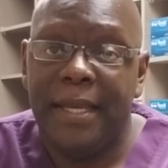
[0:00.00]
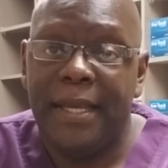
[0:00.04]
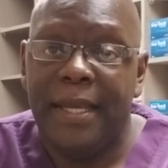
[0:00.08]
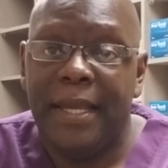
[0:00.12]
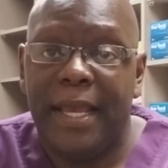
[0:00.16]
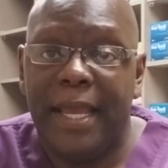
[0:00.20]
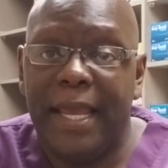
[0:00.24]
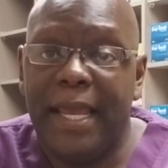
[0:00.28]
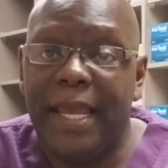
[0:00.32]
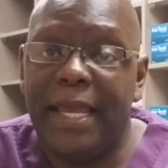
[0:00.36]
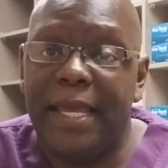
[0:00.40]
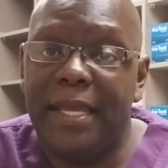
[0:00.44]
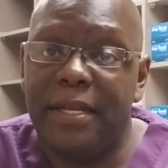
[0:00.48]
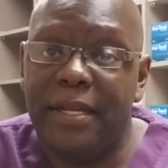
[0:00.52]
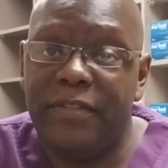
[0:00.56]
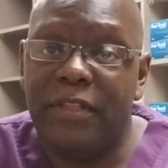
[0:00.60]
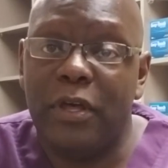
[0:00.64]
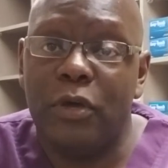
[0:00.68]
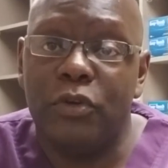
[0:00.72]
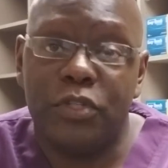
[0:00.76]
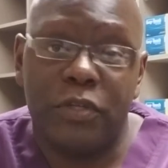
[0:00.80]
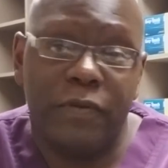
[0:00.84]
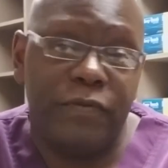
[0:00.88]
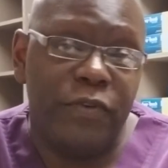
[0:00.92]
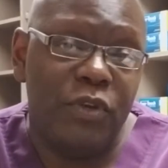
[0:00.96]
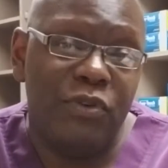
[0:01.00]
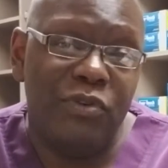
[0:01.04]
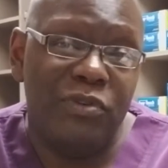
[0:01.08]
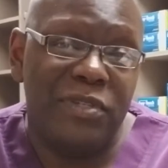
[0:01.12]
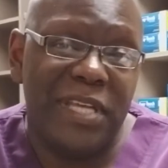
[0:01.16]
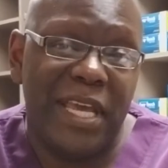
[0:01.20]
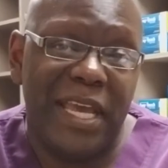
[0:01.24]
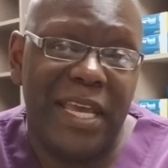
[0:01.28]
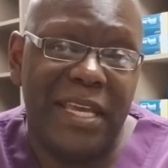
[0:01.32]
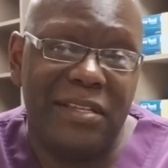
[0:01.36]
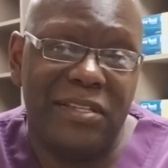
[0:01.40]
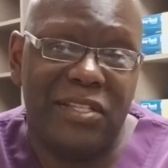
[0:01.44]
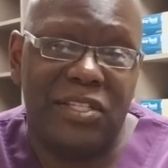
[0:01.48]
and those of you who
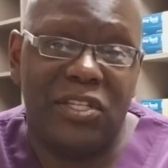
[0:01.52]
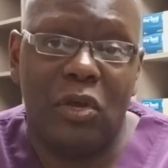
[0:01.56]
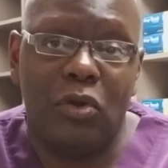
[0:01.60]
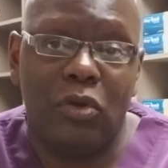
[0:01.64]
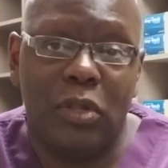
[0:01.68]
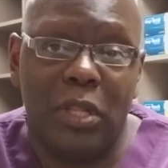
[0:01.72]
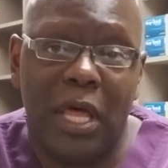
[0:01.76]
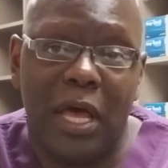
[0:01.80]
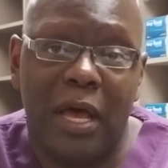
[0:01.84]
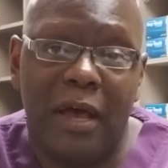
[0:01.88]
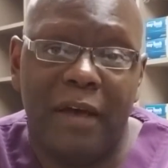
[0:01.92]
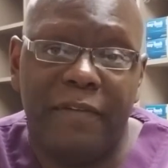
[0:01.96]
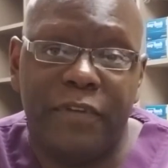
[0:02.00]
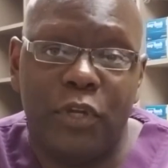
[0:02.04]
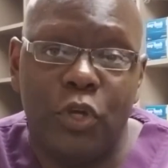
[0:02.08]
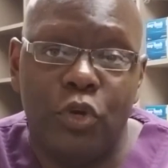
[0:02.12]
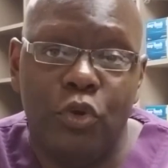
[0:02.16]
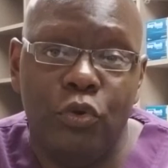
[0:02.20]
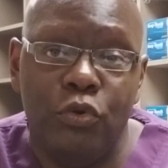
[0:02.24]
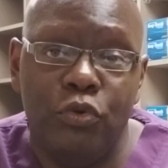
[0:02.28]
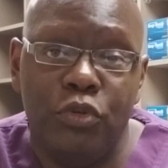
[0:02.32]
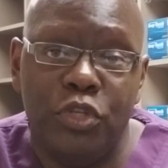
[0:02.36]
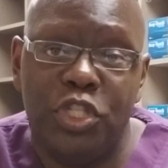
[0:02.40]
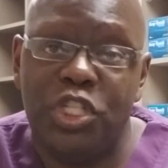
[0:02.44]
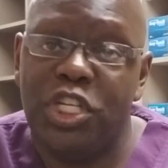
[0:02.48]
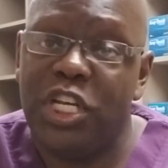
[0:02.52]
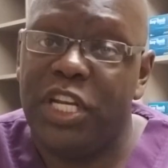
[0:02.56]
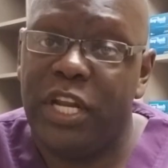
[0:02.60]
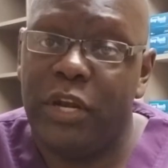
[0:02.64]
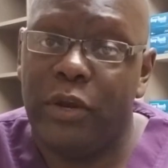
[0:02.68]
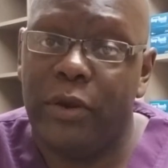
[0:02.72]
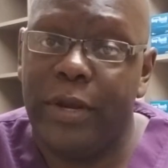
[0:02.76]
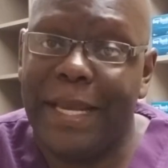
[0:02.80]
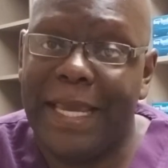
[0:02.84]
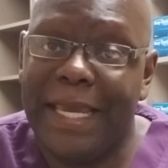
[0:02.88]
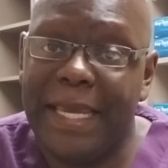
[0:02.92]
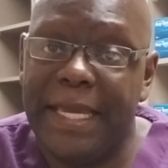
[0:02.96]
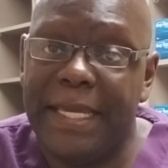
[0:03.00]
take Zoloft, whose
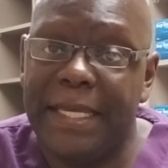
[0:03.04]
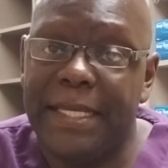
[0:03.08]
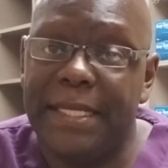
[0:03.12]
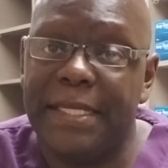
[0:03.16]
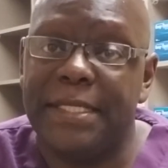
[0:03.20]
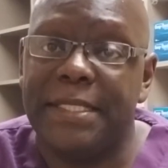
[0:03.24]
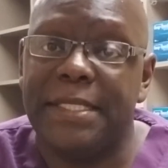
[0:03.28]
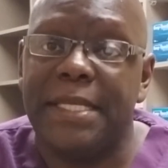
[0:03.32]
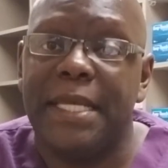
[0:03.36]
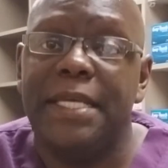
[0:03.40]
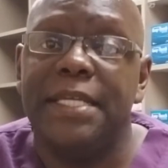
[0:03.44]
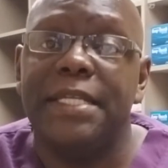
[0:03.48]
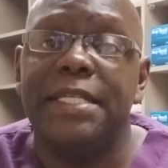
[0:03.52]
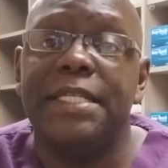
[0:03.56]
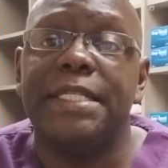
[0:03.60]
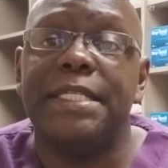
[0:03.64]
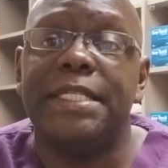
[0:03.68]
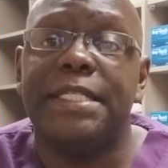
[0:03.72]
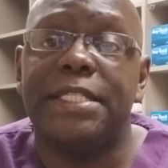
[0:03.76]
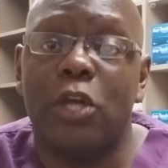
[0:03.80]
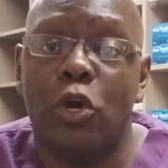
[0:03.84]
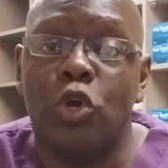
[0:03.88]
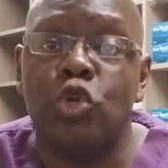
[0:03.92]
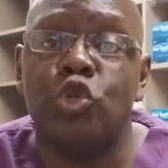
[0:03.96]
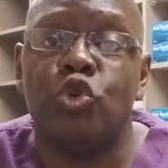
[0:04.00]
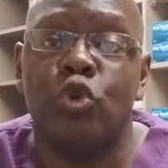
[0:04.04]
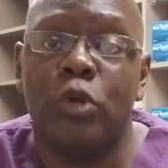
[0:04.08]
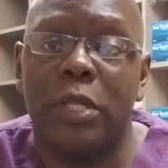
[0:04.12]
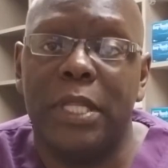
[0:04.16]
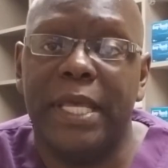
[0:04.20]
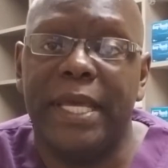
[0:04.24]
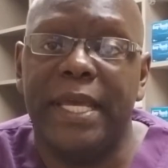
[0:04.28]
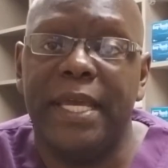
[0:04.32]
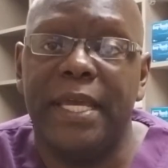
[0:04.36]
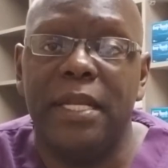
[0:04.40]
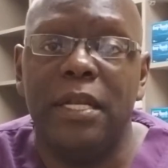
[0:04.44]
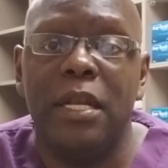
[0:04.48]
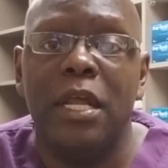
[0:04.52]
generic is
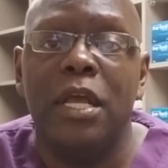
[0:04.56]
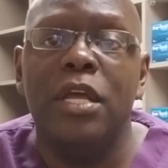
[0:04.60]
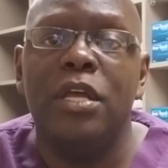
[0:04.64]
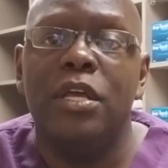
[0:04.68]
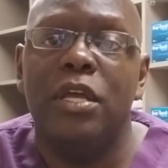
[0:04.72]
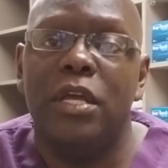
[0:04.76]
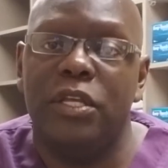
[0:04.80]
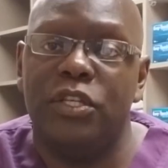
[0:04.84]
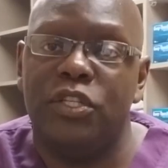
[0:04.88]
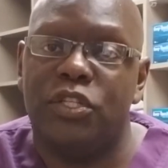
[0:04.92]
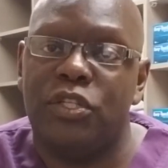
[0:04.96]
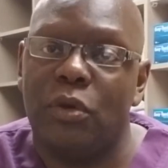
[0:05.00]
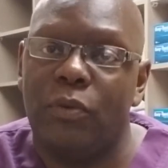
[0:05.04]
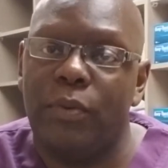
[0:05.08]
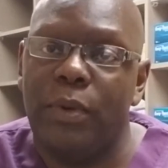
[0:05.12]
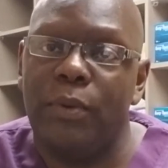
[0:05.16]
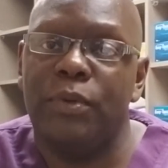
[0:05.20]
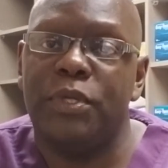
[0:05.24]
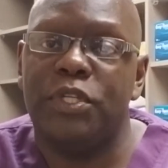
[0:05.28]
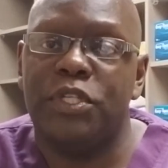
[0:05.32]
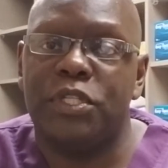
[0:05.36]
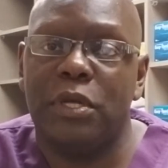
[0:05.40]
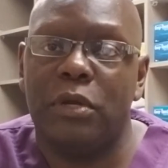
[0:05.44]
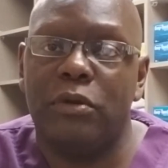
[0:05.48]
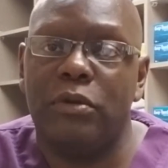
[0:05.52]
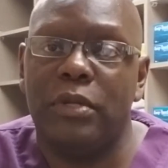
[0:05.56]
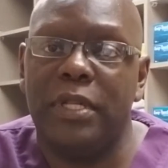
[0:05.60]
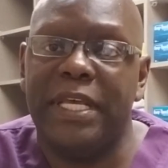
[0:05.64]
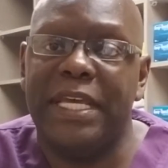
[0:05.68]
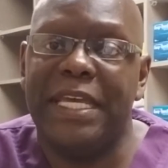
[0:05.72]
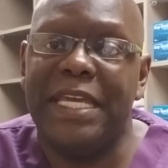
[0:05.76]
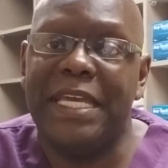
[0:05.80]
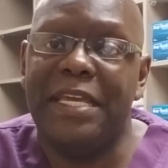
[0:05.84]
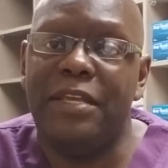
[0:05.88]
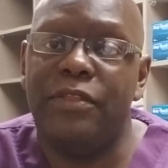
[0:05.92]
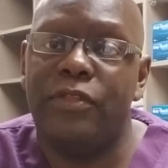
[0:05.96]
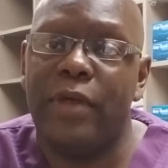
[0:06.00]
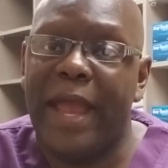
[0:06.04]
sertraline. And so we would certainly
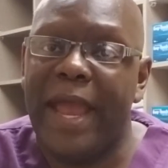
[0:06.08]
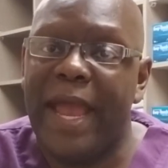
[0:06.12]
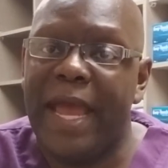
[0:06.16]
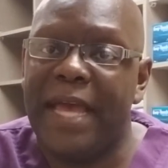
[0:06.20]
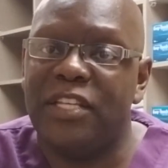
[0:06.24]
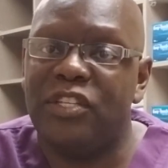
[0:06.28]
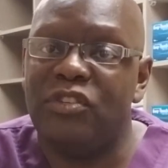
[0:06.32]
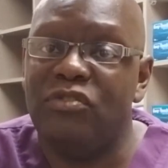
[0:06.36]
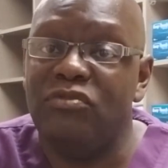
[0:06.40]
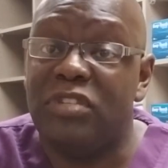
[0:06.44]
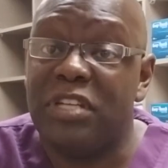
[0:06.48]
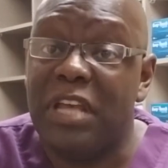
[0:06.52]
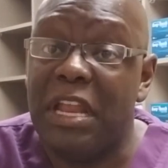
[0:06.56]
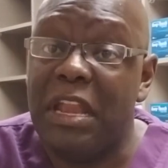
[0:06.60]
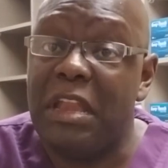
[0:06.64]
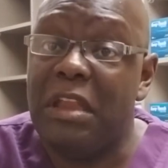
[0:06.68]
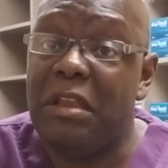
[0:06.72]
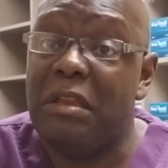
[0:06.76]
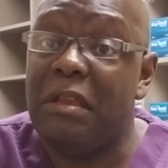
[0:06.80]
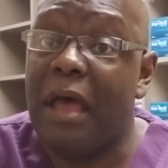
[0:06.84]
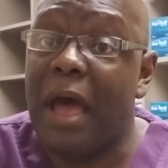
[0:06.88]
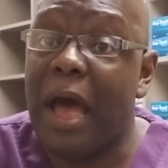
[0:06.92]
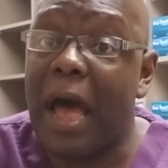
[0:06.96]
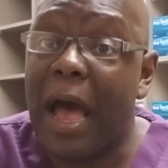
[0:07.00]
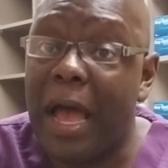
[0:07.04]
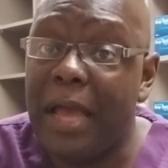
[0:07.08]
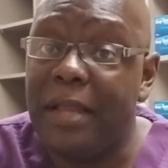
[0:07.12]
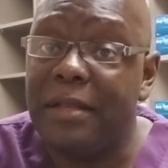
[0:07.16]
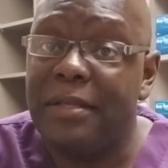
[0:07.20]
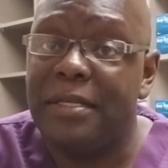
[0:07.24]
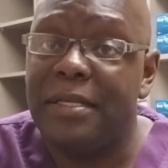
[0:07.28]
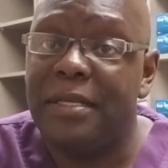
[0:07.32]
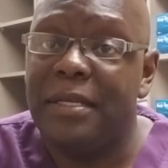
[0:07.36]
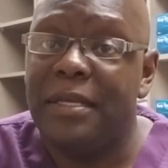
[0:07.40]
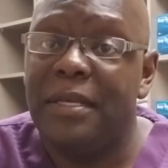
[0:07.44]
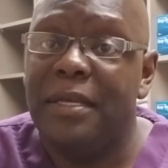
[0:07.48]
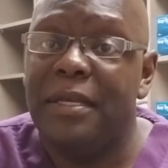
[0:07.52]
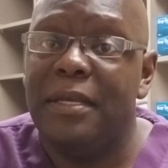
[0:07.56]
either ask you to not
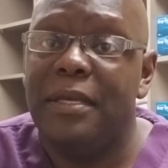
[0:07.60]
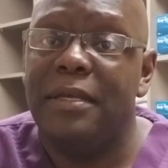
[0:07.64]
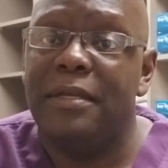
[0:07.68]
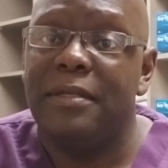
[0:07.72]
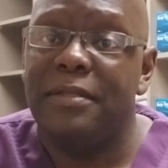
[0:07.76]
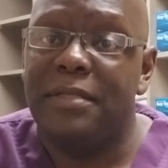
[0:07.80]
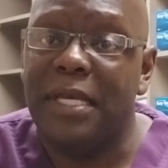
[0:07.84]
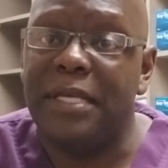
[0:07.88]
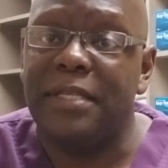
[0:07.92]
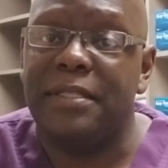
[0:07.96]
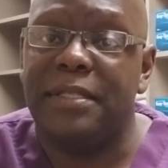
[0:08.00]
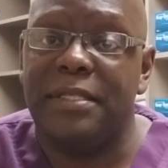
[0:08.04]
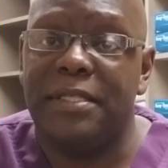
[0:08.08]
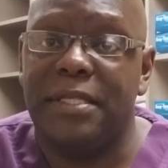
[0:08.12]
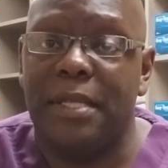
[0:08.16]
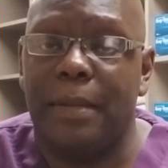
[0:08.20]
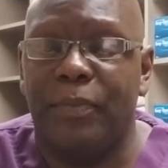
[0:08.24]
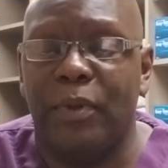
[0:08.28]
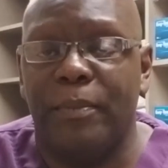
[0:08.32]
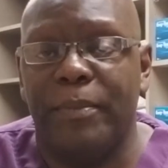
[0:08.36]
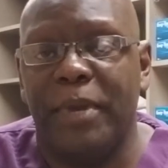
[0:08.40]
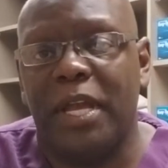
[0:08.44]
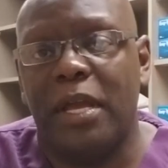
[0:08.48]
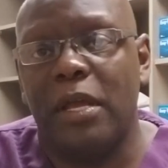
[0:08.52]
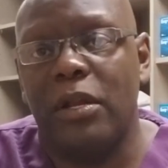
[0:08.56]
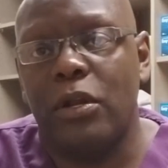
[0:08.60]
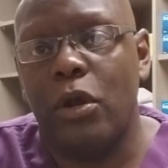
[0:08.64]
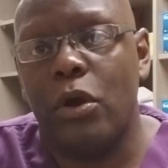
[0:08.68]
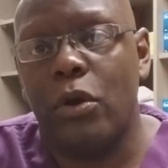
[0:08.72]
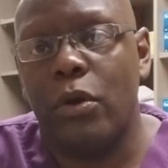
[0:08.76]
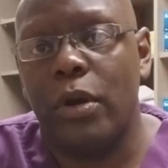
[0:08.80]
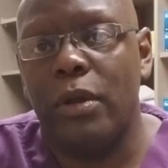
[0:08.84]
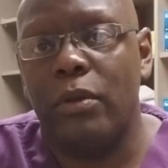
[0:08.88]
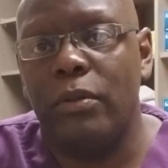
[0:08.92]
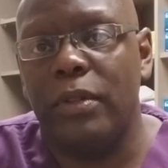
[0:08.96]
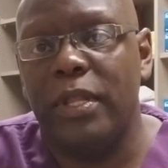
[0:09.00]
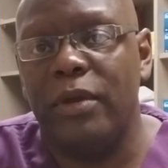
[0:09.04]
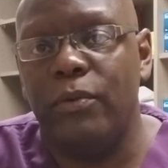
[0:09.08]
take the supplement
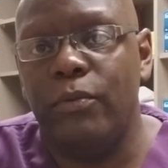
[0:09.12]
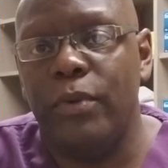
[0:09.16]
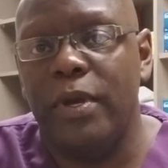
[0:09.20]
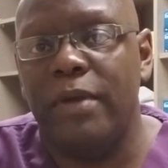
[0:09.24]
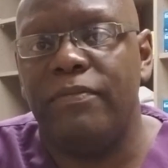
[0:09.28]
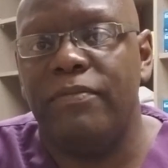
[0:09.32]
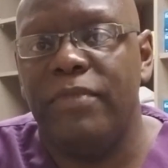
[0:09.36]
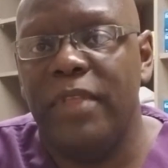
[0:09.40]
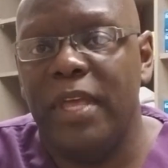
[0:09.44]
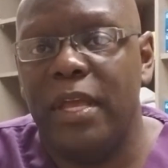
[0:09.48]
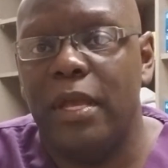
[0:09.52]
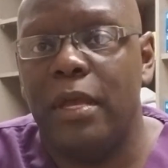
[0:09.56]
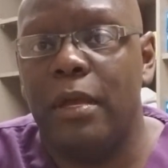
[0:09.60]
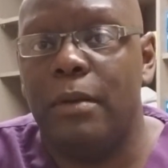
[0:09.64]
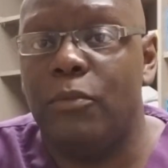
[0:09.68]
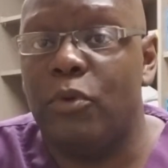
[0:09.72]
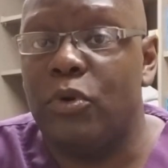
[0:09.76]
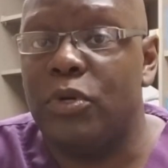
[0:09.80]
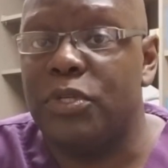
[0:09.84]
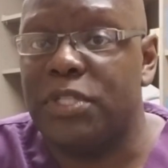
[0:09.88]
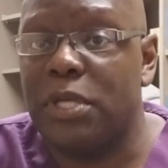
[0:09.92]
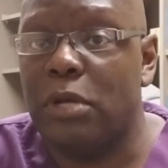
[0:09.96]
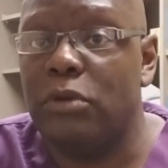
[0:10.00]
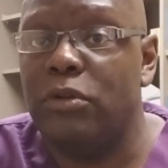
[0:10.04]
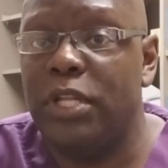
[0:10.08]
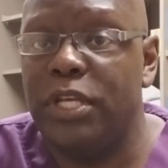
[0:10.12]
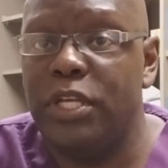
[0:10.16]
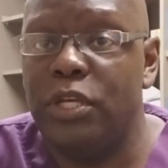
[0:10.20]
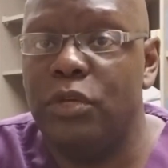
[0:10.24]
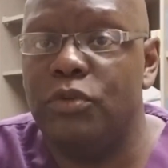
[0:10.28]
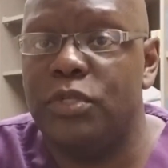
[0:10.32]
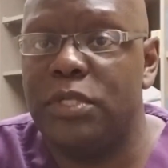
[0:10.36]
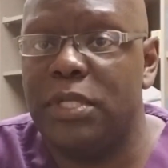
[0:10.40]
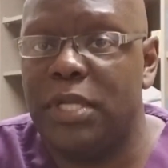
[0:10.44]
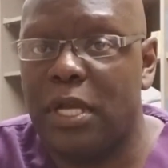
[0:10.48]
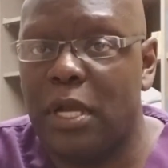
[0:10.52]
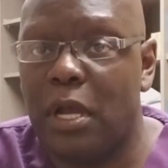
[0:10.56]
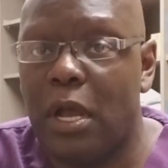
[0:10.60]
concurrently with them, or certainly use
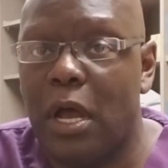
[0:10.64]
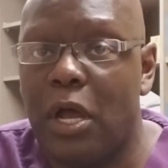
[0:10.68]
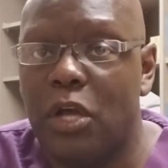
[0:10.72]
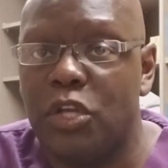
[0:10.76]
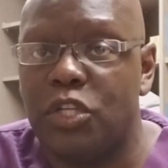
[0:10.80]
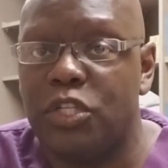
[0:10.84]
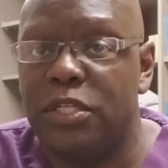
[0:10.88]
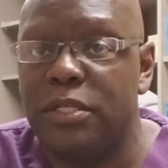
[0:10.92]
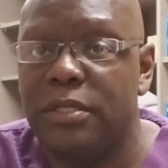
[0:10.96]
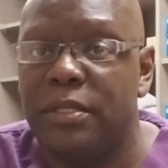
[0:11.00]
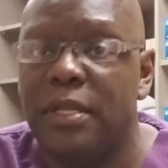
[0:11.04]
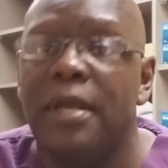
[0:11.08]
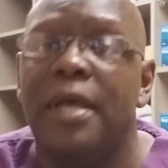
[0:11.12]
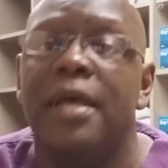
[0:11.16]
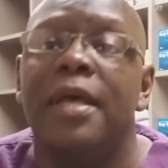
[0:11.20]
it in caution.